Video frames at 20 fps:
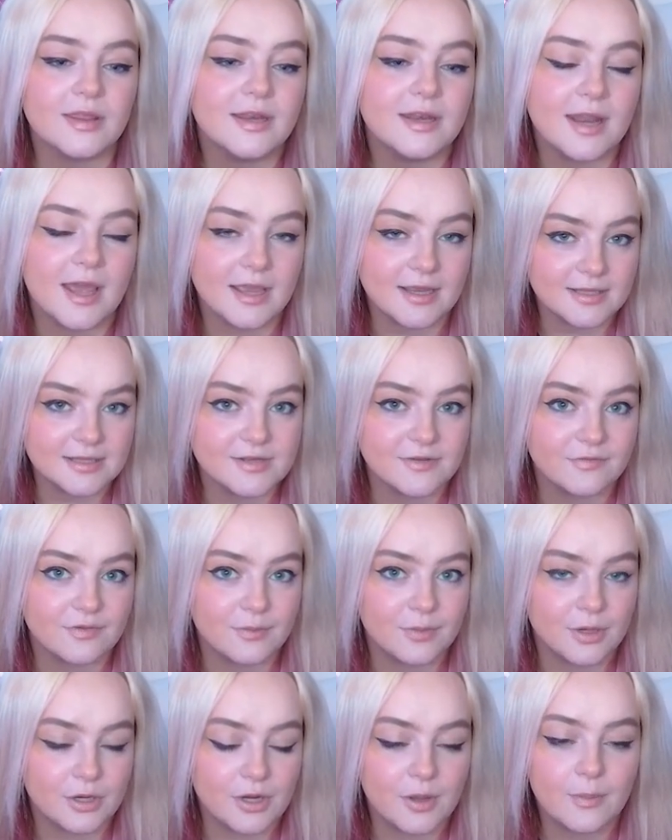negative
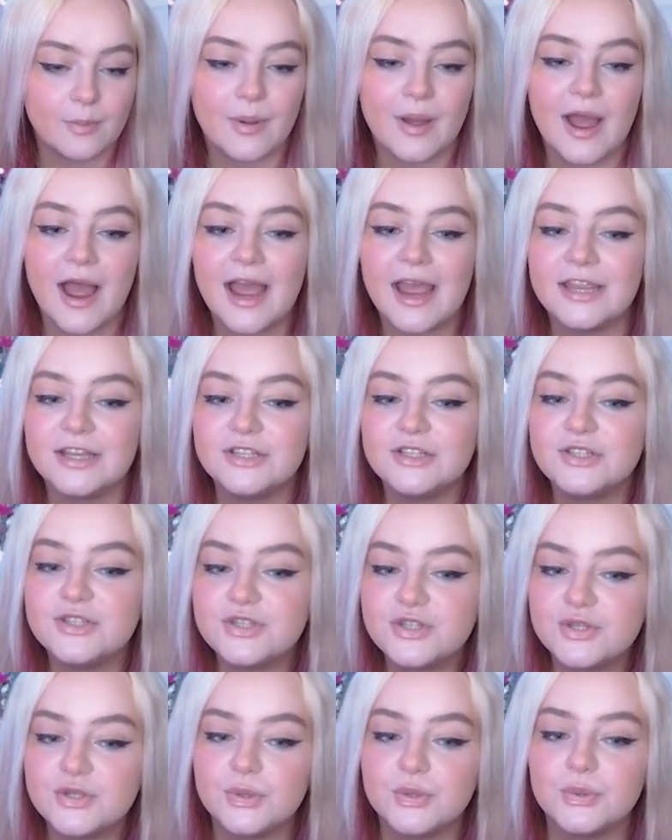about it, but I
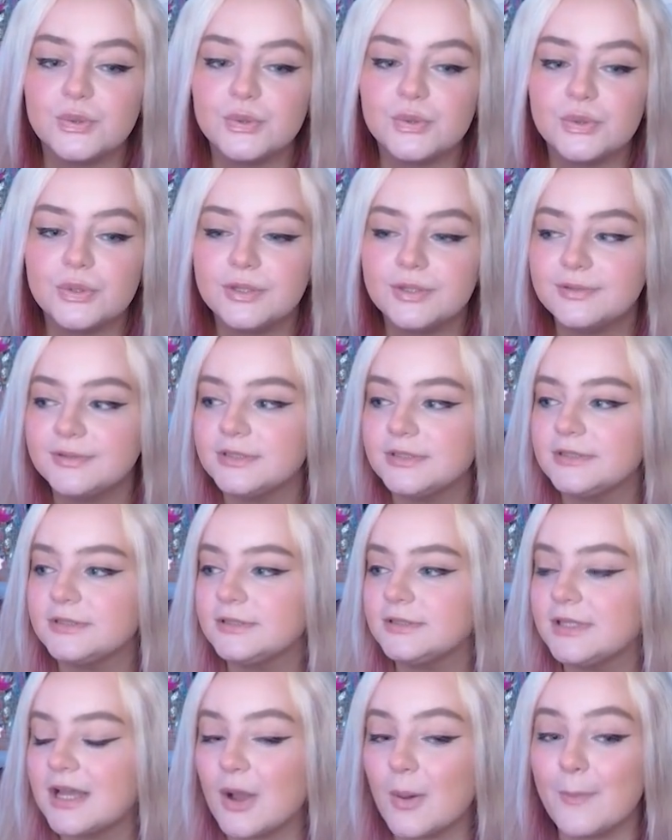do
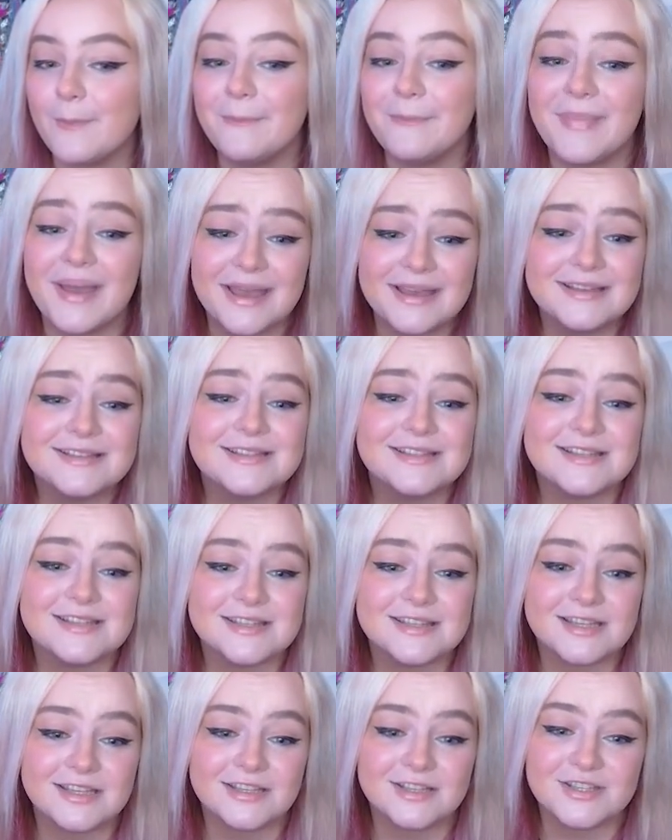
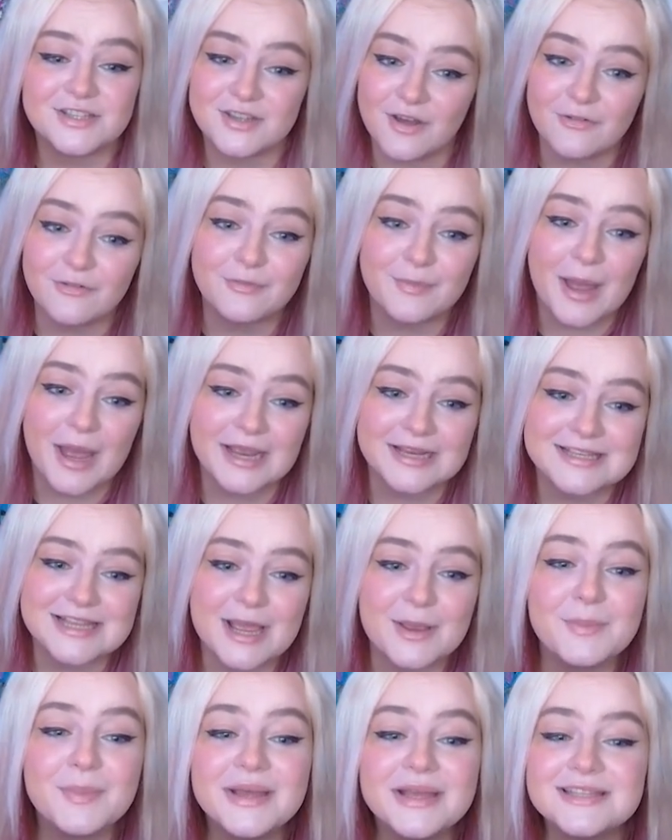miss stuff packs.
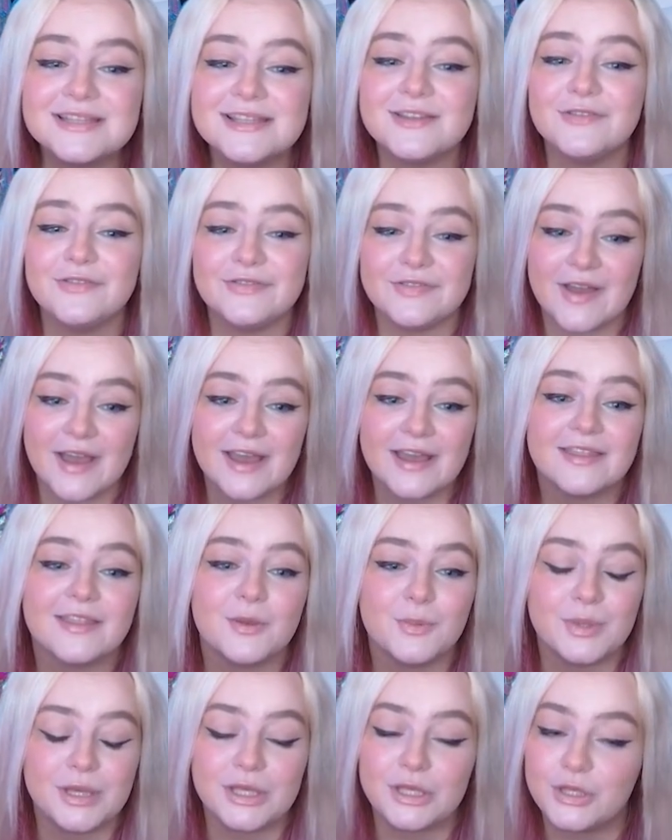I miss the fact
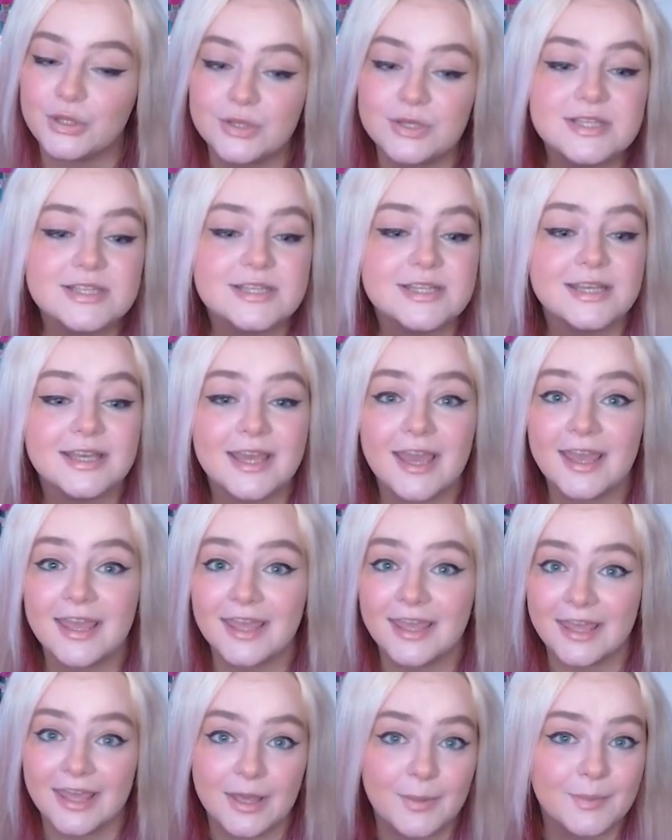that we used to
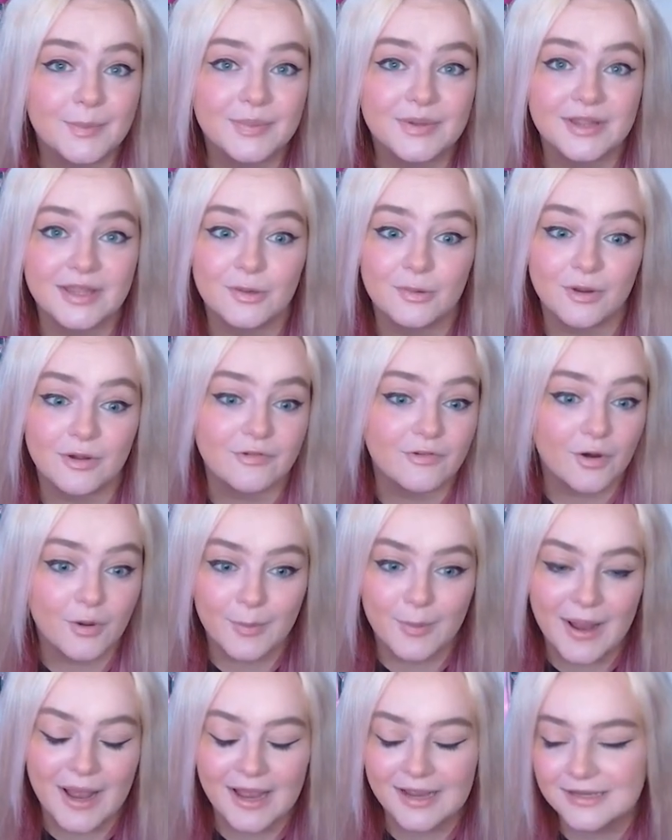get gameplay with our
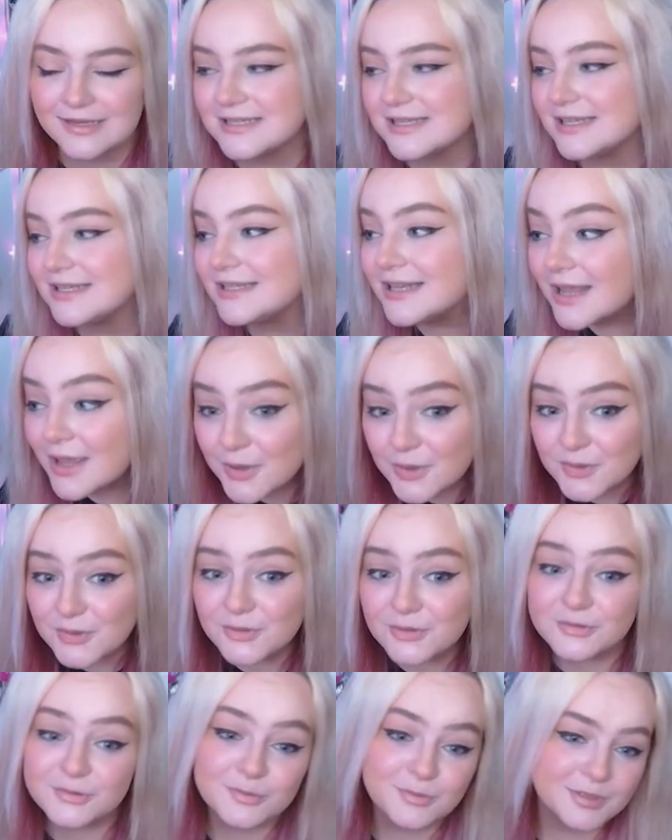packs and now
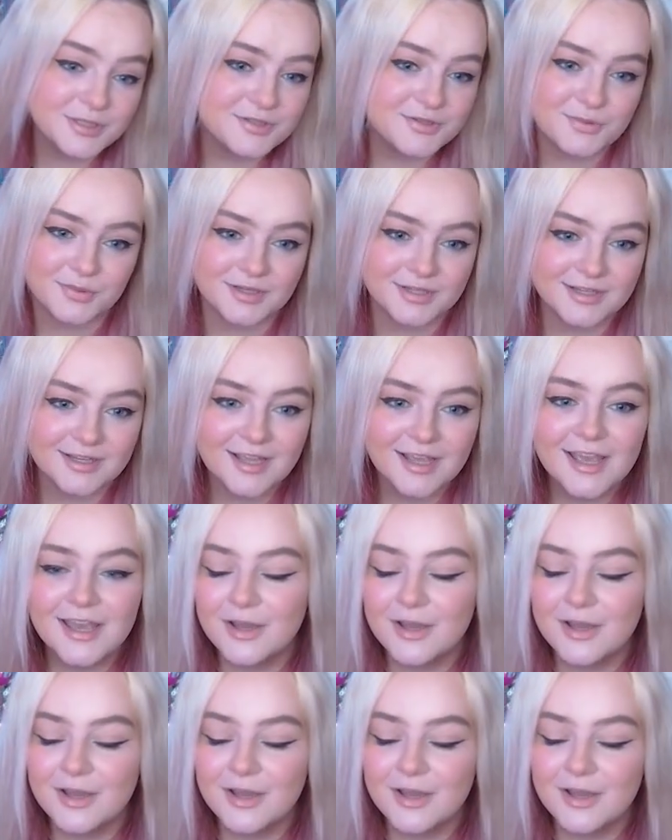we don't.